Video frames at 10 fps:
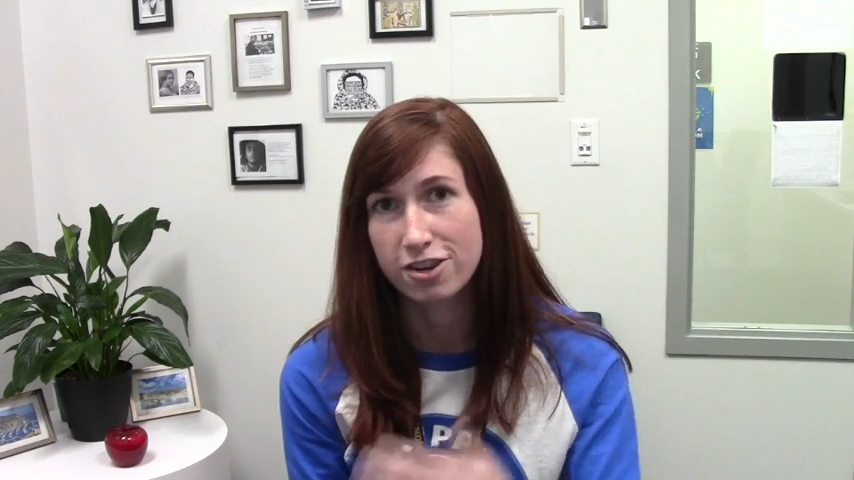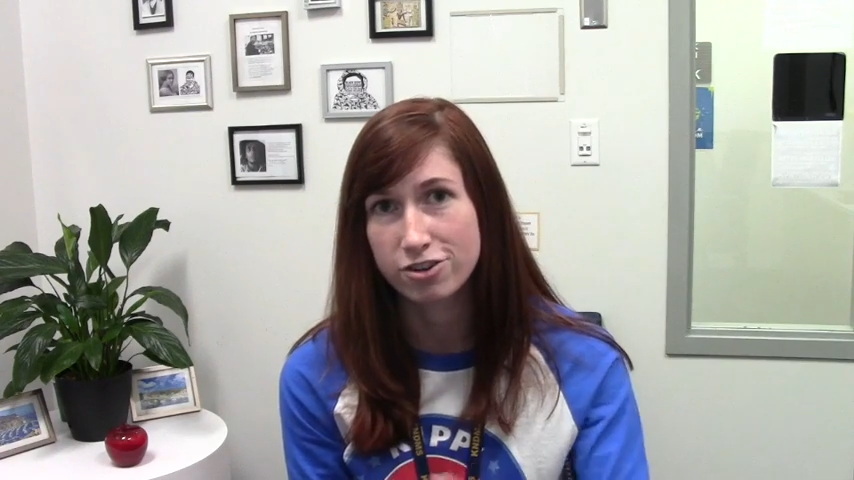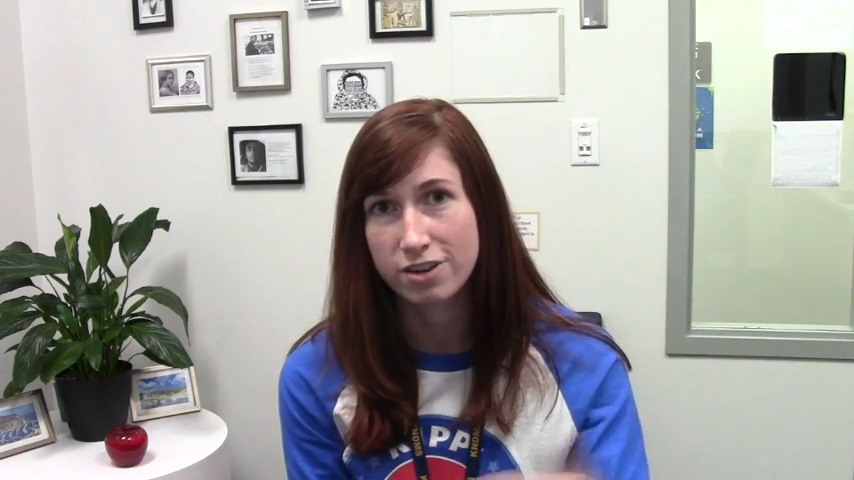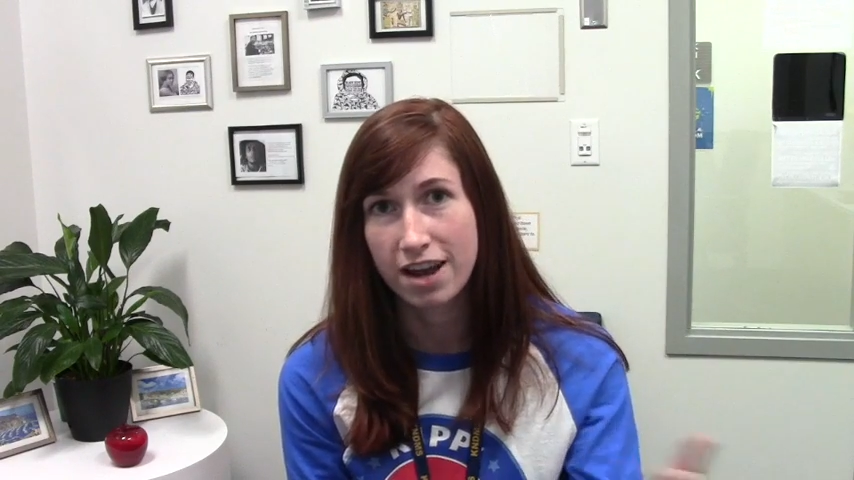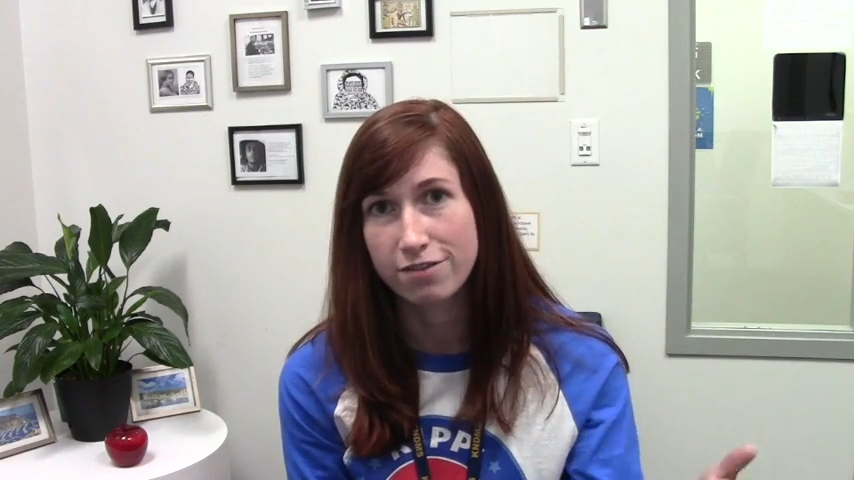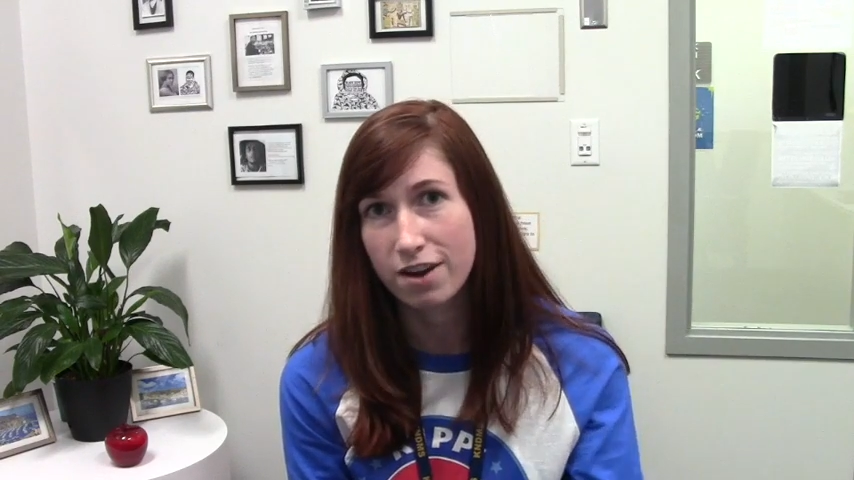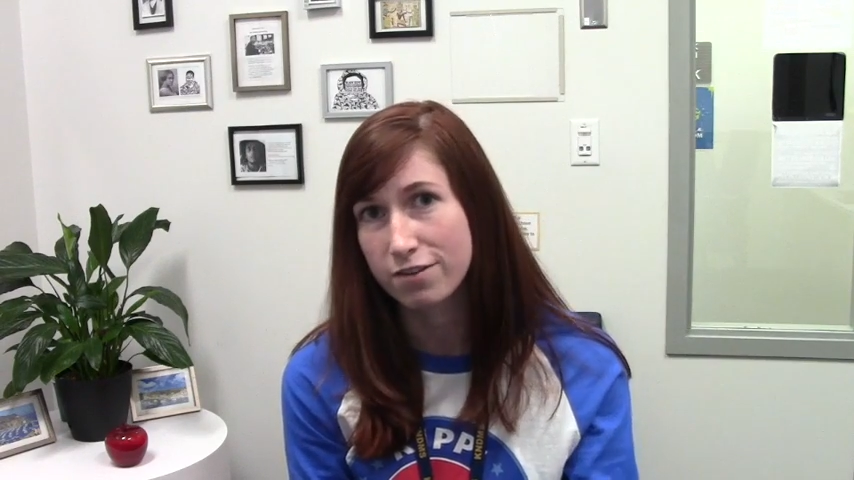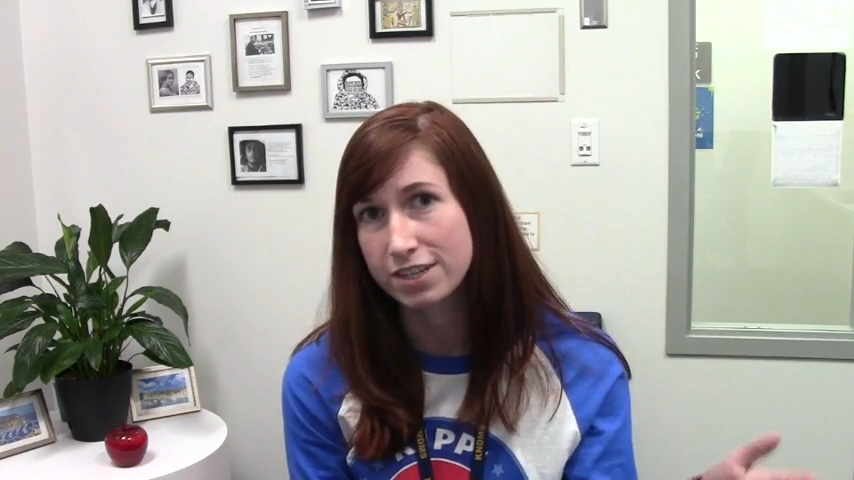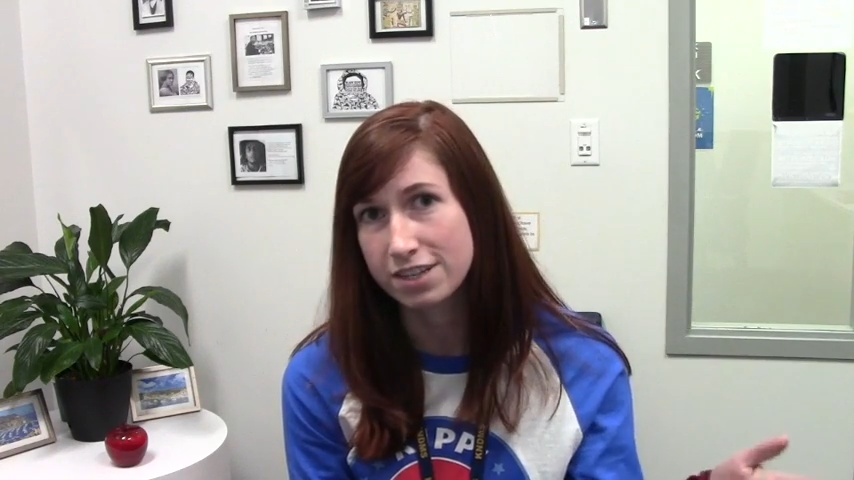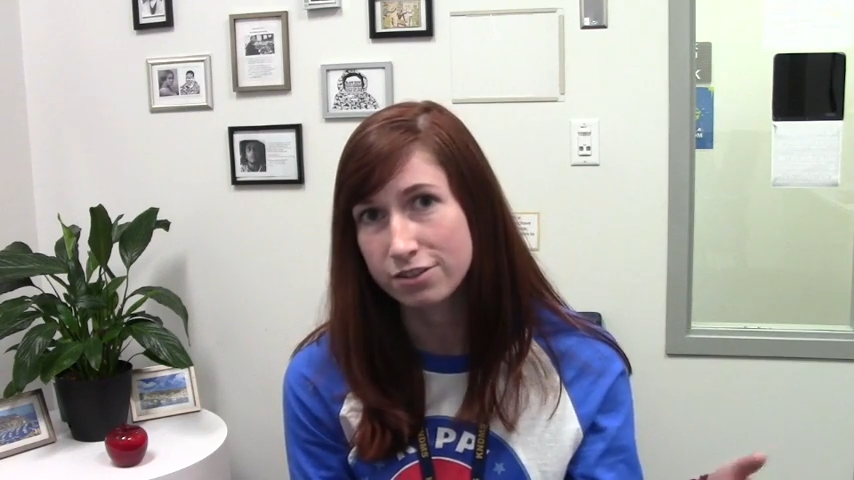your guide for
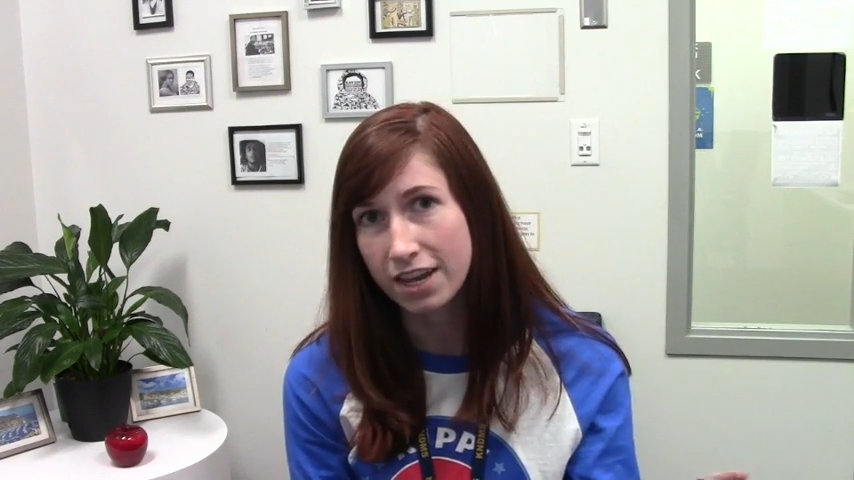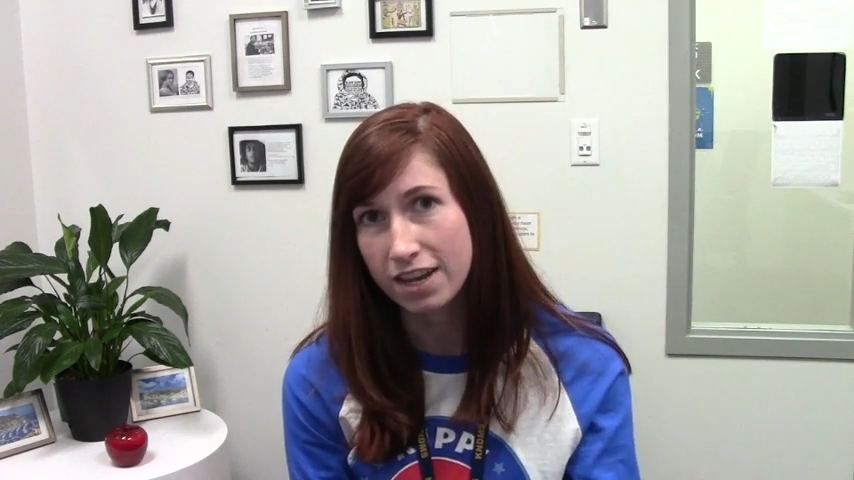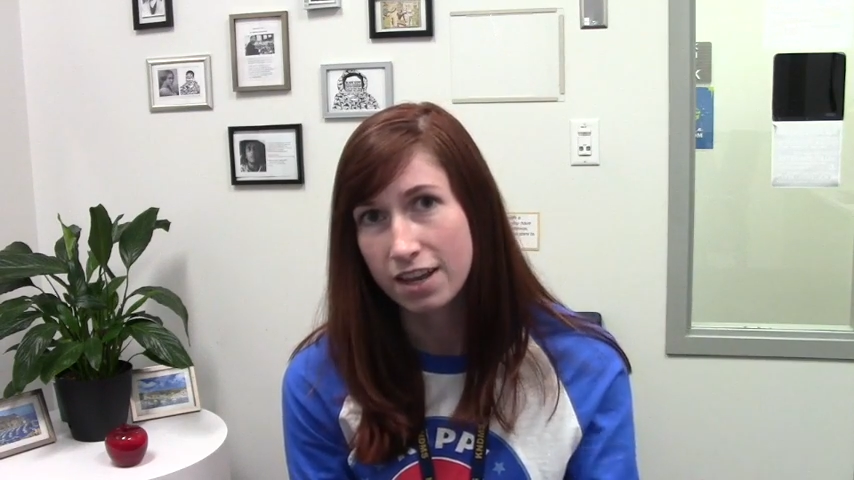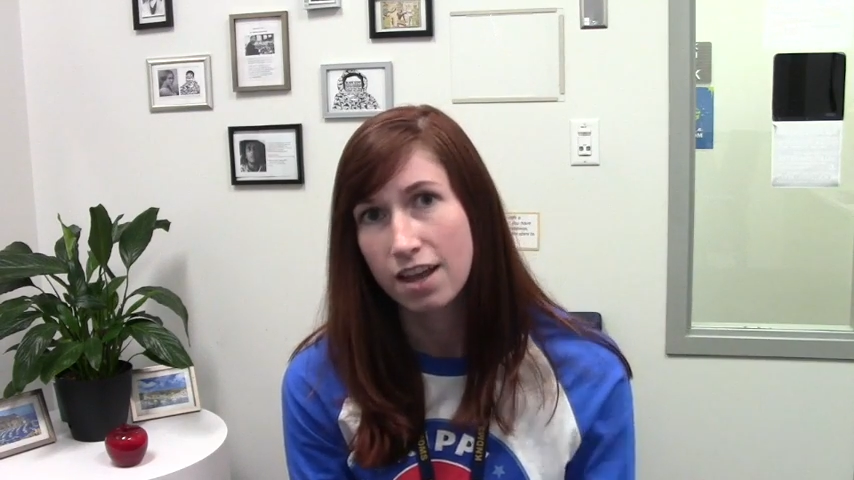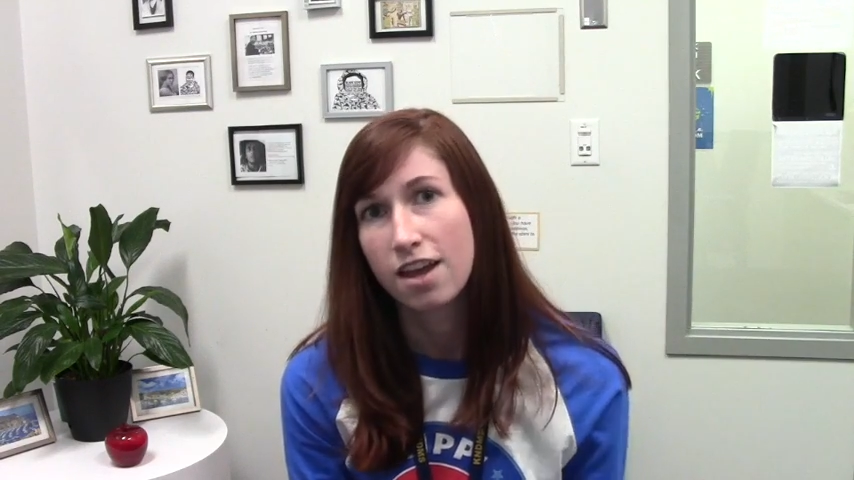every single day.